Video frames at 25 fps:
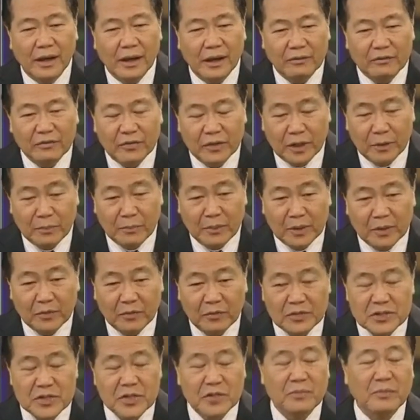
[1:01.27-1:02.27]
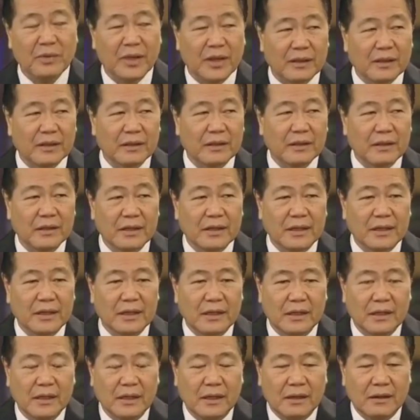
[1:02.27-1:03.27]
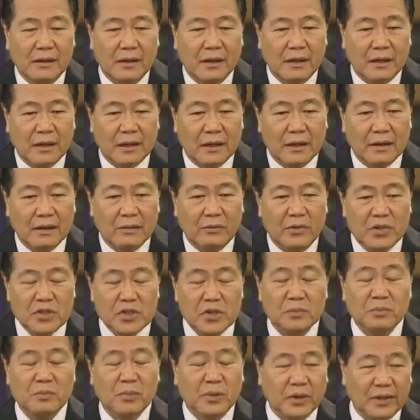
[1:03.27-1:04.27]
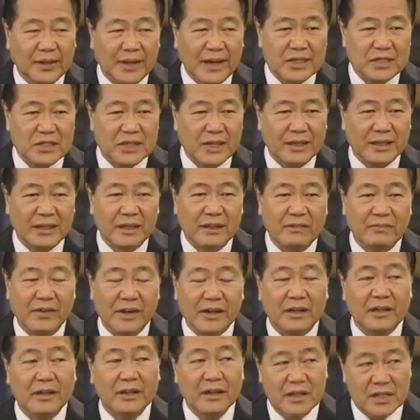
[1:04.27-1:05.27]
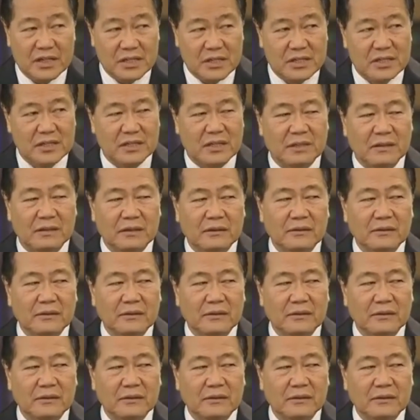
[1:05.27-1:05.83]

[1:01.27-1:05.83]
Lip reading: Filipino fishermen. Mm-hmm. We should protest at the very least.